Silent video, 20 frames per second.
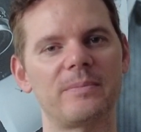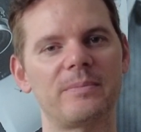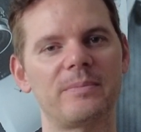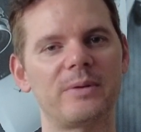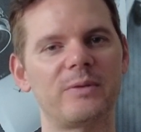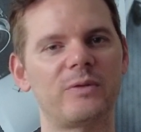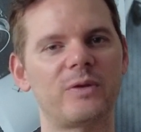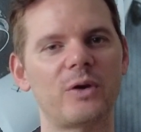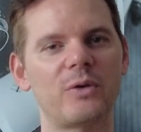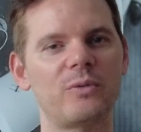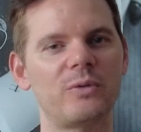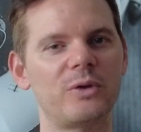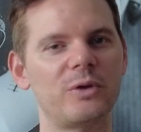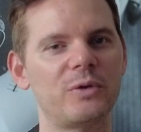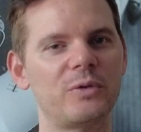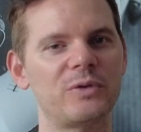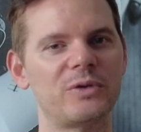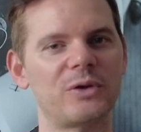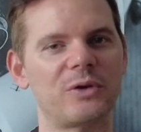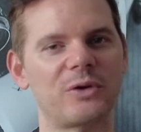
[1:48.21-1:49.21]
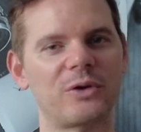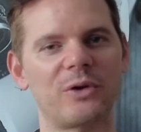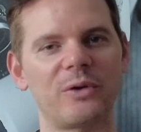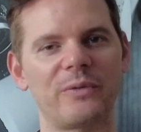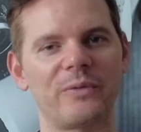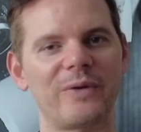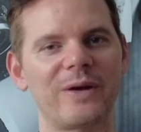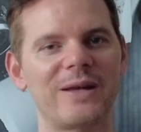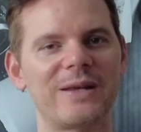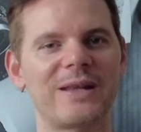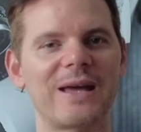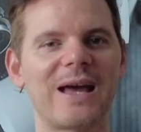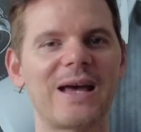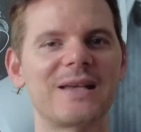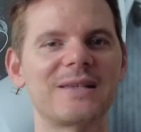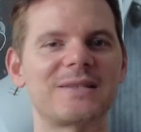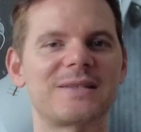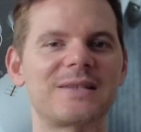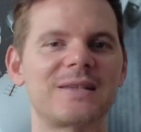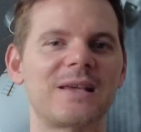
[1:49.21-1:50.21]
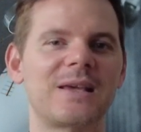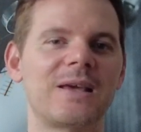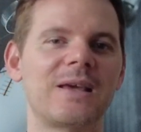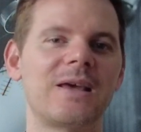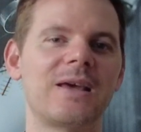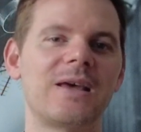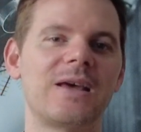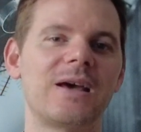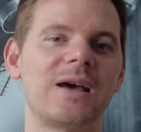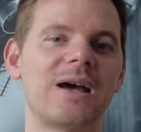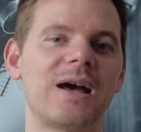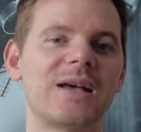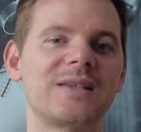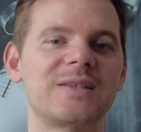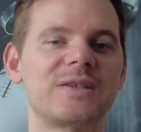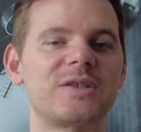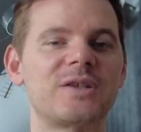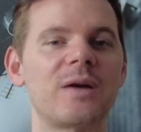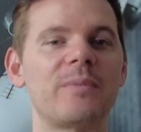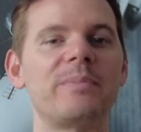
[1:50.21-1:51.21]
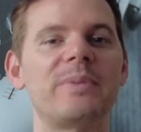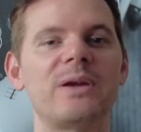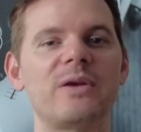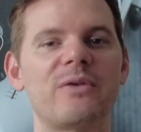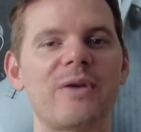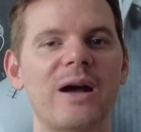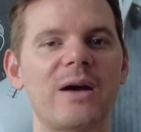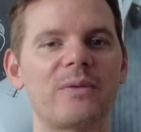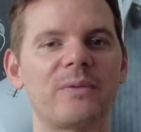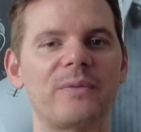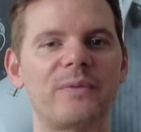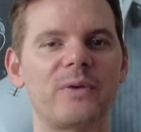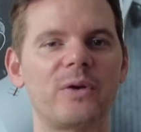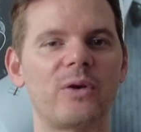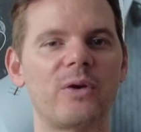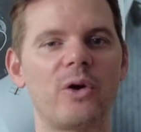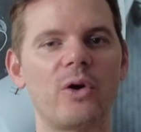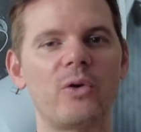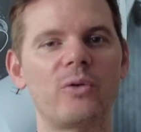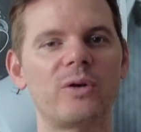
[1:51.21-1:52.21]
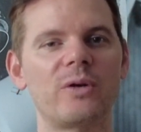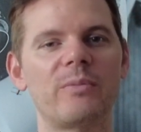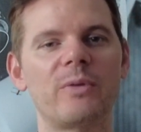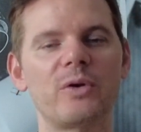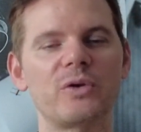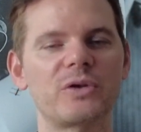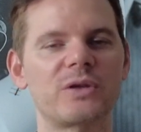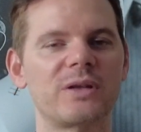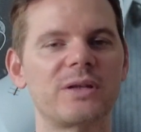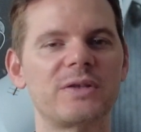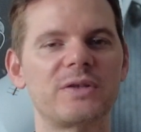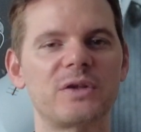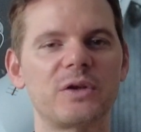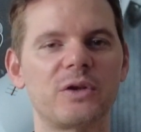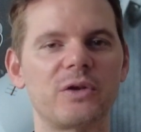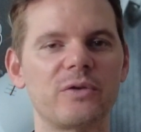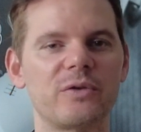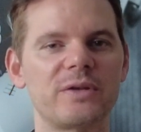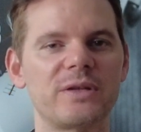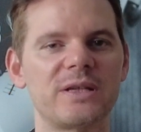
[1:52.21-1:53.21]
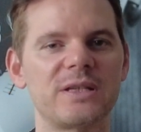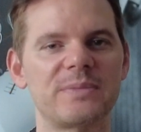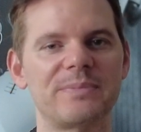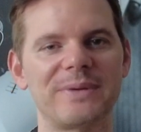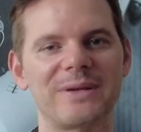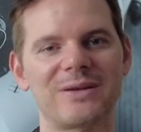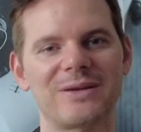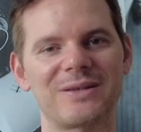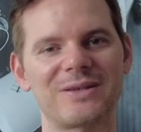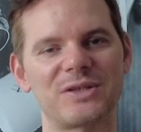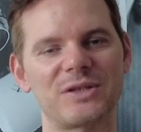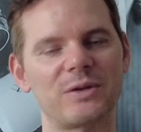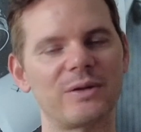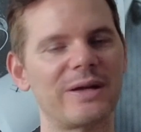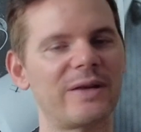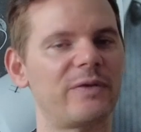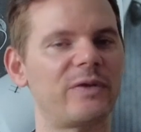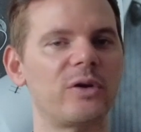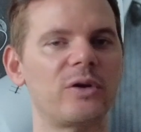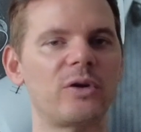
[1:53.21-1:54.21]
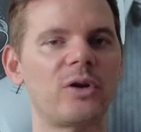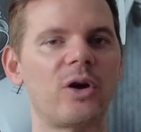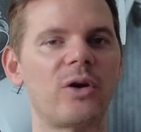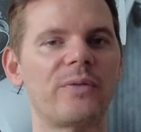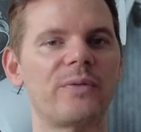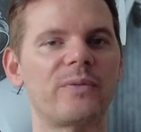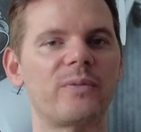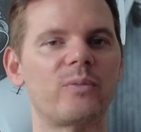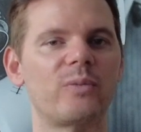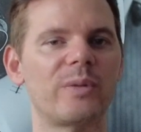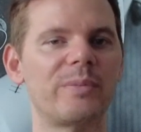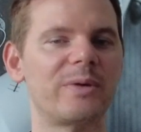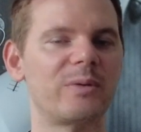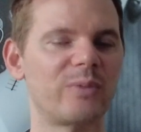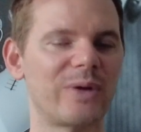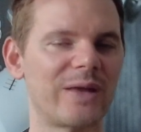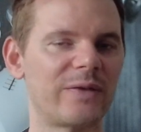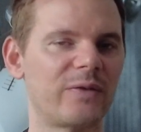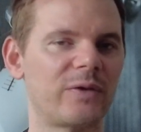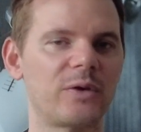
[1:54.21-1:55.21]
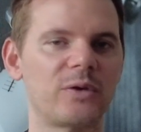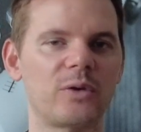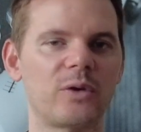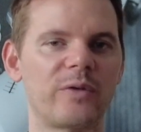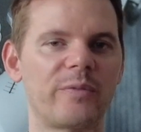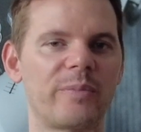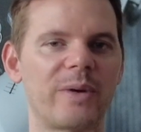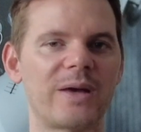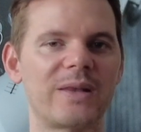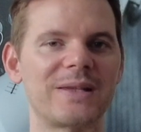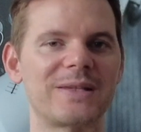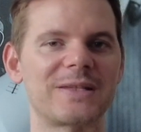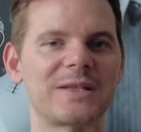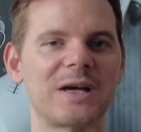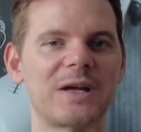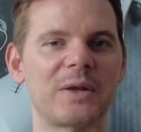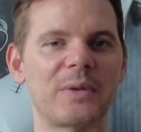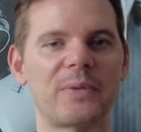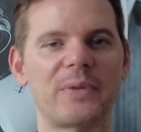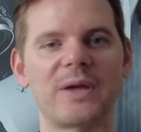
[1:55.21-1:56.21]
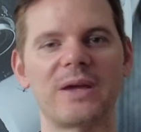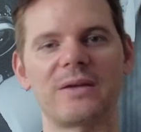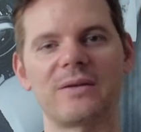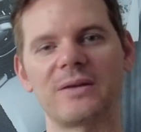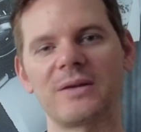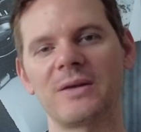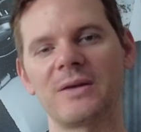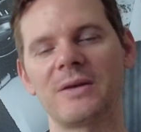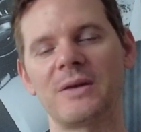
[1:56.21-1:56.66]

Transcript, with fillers: But don't use your girlfriend as as a dumping ground for your own emotional insecurities because she'll get turned off. Women get turned off by this kind of thing.